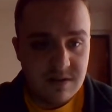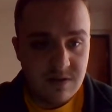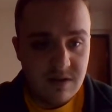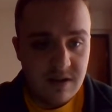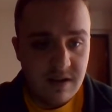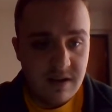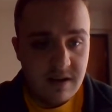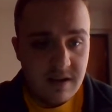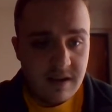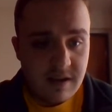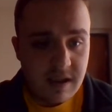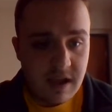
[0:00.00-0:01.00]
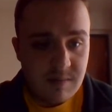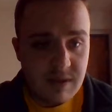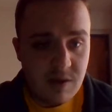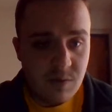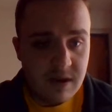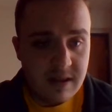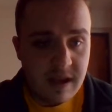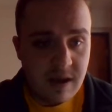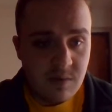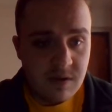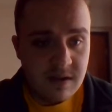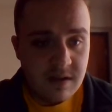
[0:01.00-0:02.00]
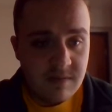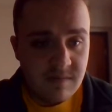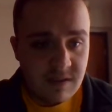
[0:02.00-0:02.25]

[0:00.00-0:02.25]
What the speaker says: So, yep, they won that one.